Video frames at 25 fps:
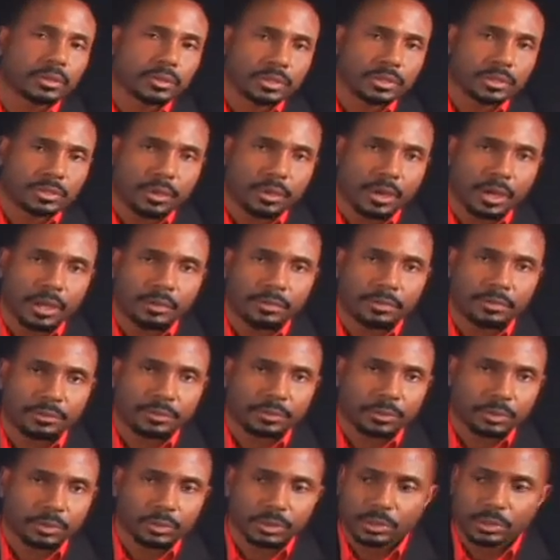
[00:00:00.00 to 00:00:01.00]
of
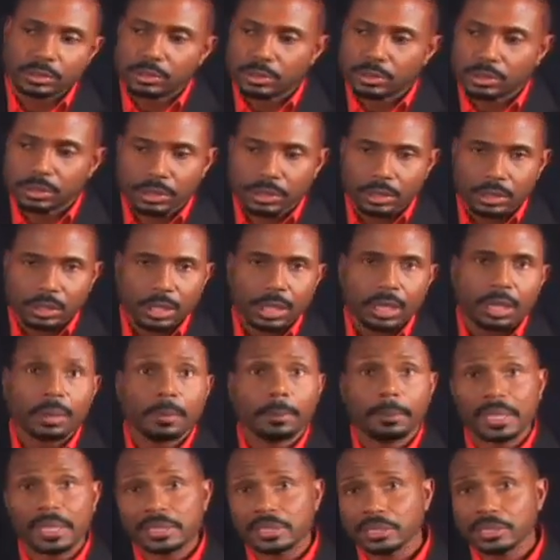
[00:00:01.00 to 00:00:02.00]
Strife, who was
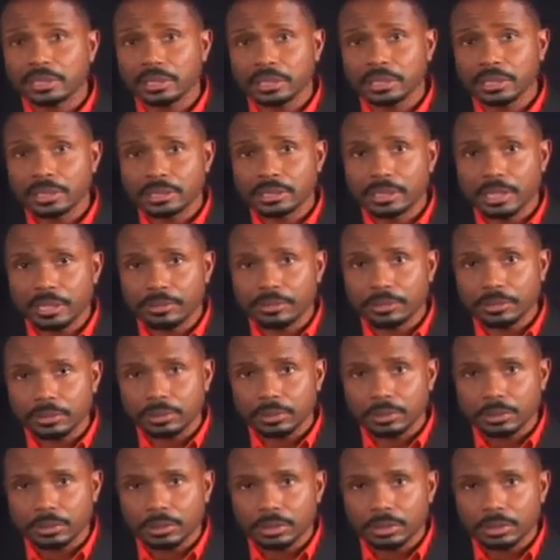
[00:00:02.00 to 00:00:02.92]
basically the devil.